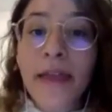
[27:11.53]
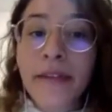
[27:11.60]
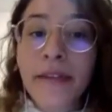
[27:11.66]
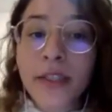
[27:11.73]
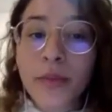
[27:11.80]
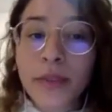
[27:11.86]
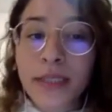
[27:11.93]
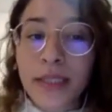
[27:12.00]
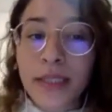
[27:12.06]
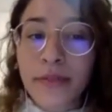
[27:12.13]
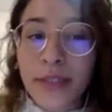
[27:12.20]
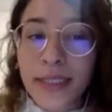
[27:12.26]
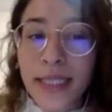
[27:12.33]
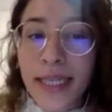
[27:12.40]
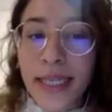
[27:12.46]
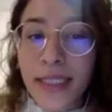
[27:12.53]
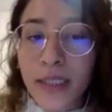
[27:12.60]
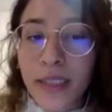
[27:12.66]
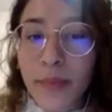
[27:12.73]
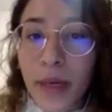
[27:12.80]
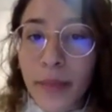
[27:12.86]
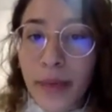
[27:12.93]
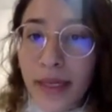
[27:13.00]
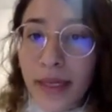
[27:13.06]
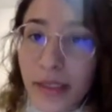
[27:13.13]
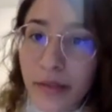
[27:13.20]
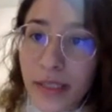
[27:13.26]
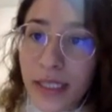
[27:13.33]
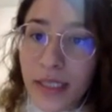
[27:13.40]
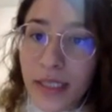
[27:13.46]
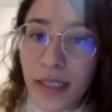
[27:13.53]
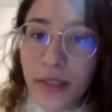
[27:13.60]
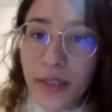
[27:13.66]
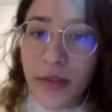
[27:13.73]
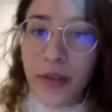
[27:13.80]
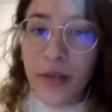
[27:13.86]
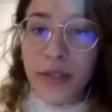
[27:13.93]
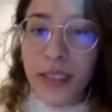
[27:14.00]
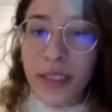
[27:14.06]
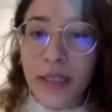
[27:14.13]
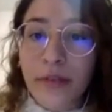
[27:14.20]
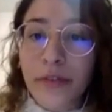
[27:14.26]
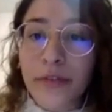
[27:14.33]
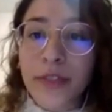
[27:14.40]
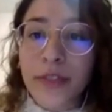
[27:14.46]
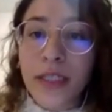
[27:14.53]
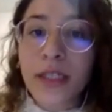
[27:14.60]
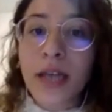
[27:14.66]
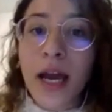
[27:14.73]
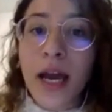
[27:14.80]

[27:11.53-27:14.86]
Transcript: this was investigated by Pagliarini in 2015.